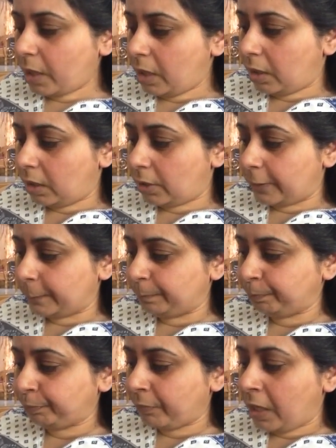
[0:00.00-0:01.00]
Uh,
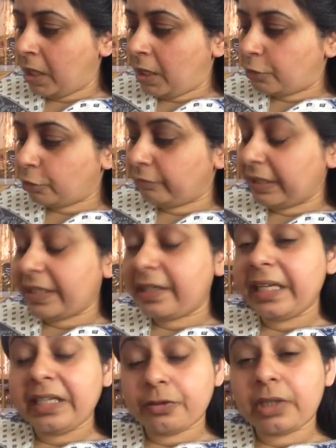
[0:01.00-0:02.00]
so we
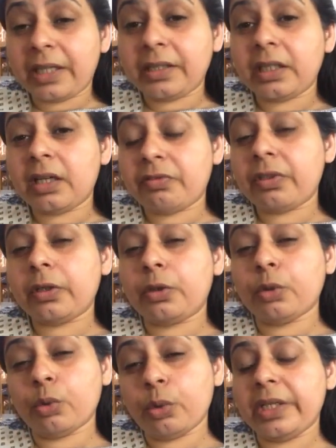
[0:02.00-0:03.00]
reunited after
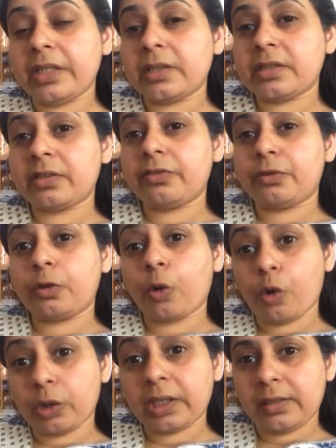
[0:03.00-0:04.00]
2 years of
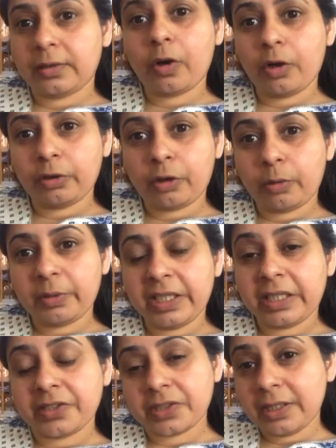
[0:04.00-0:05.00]
total
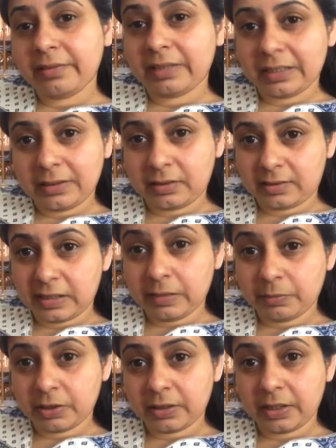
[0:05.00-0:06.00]
non-communication, living in the
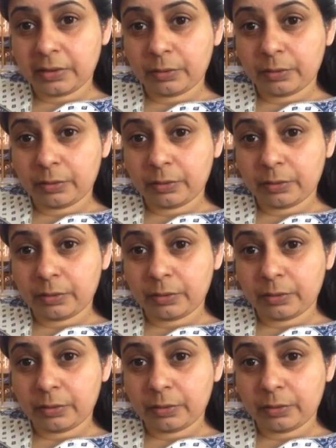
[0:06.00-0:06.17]
same city.